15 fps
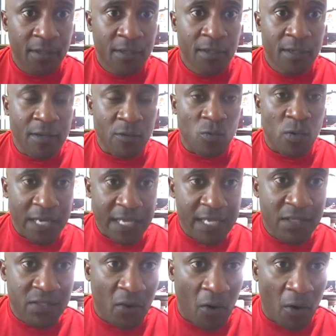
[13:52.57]
And what
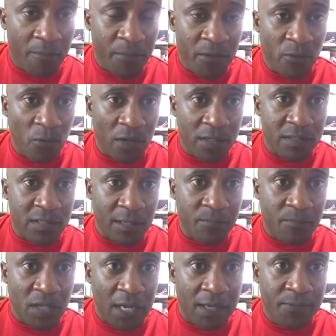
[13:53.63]
he taught me was
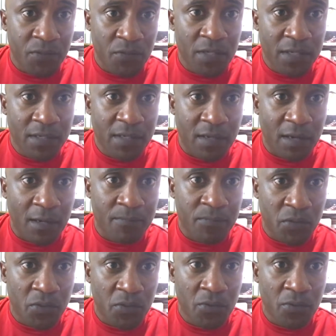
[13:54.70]
sometimes you need to come
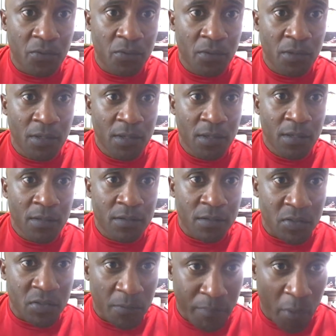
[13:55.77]
to the
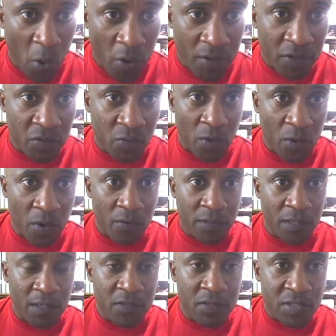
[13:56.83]
subordinates world to
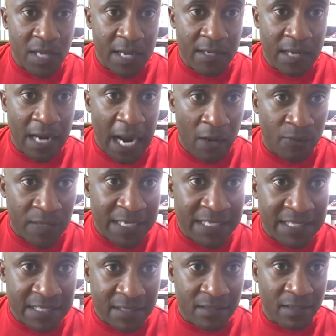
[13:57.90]
understand how they
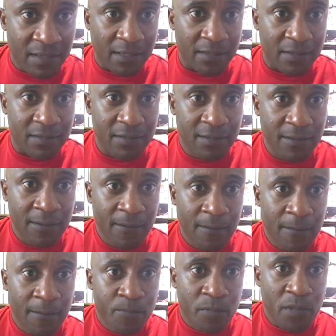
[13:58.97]
see things.
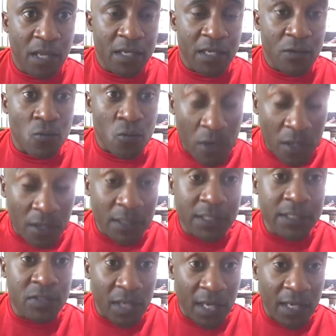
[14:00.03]
And it
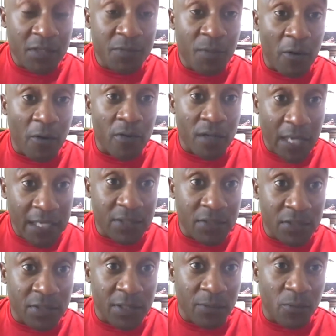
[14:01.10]
really changed my
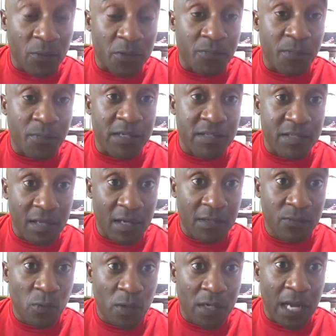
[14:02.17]
relationship with my
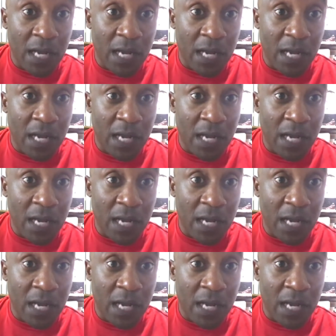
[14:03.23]
son when I